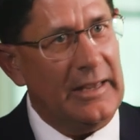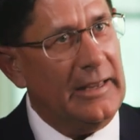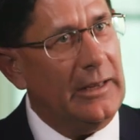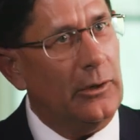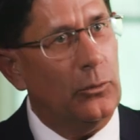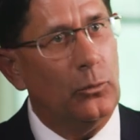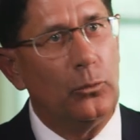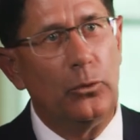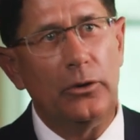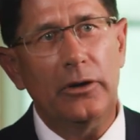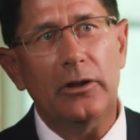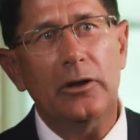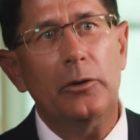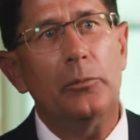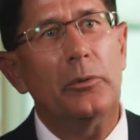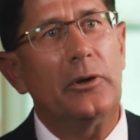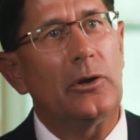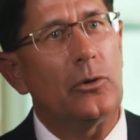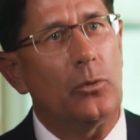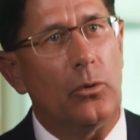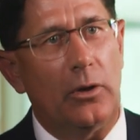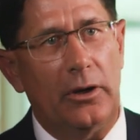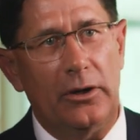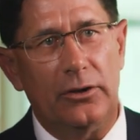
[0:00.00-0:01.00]
It really
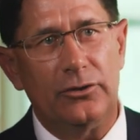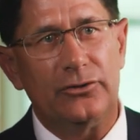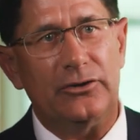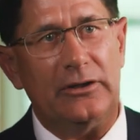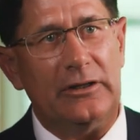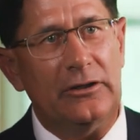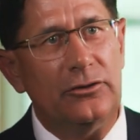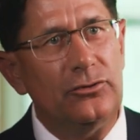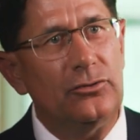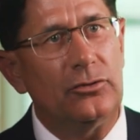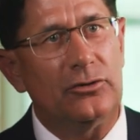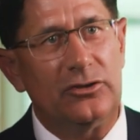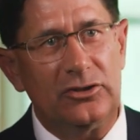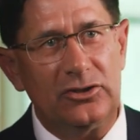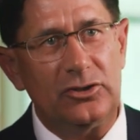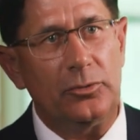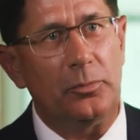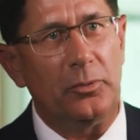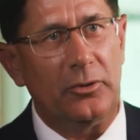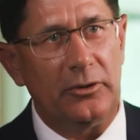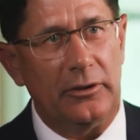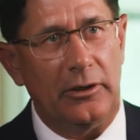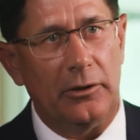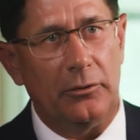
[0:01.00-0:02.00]
requires
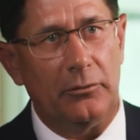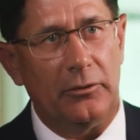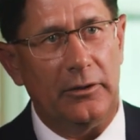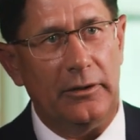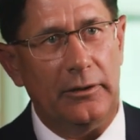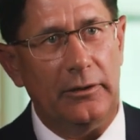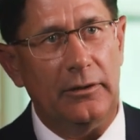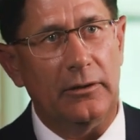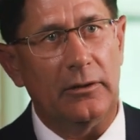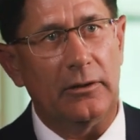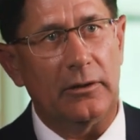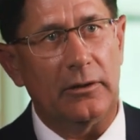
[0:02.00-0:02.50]
interdisciplinary